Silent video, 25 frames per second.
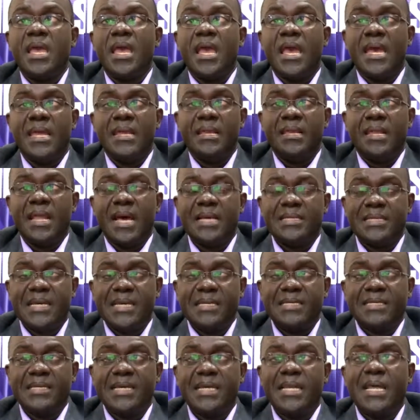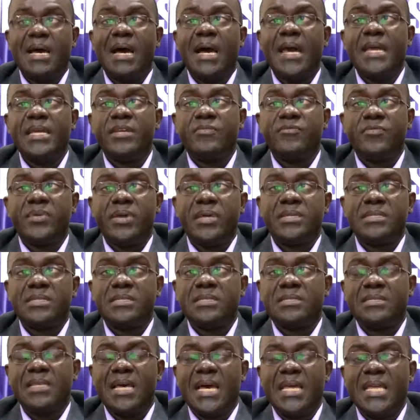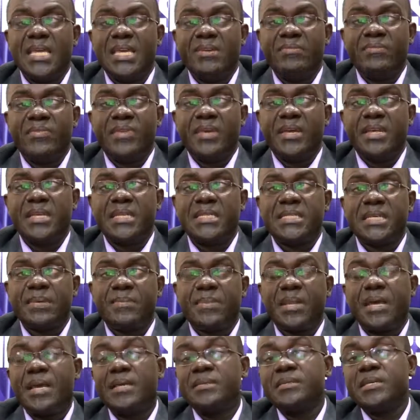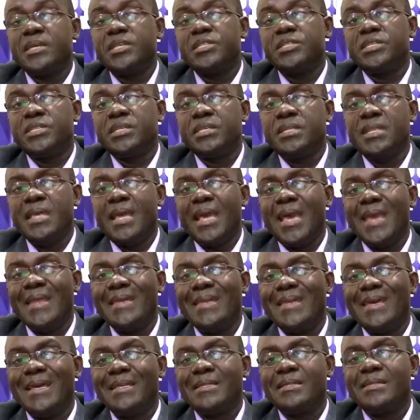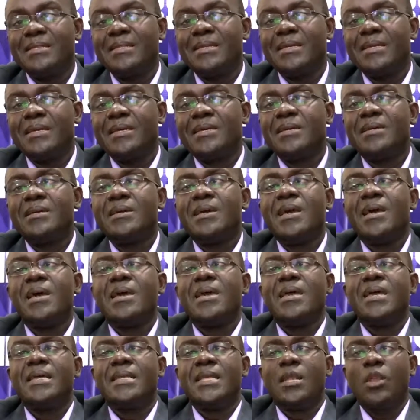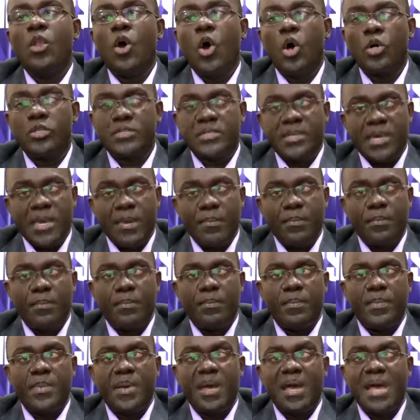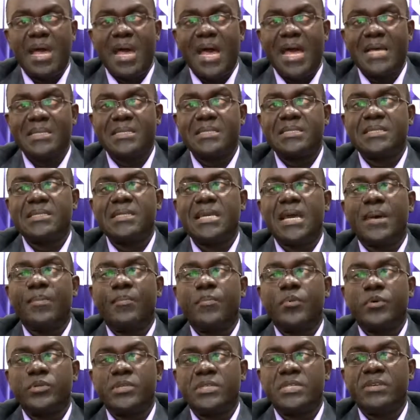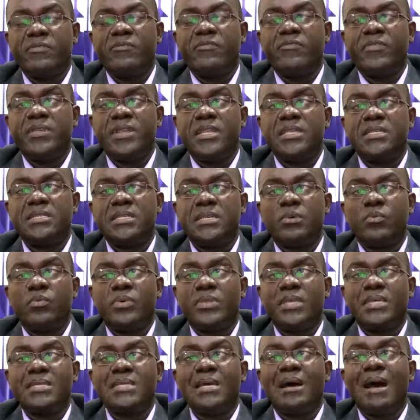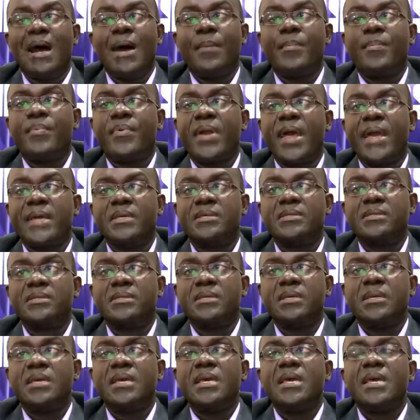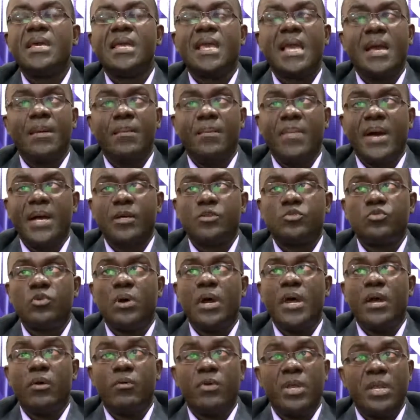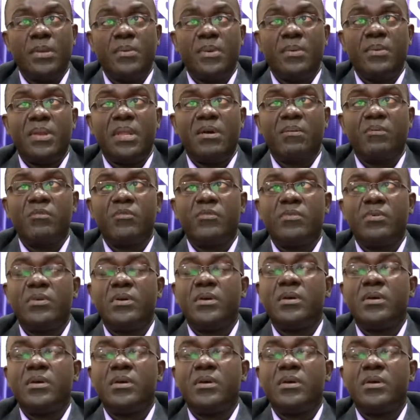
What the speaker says: And as I said, our interest is that if there is stabilization, and then in the long term, as T approaches infinity, will this our price come back to our equilibrium level?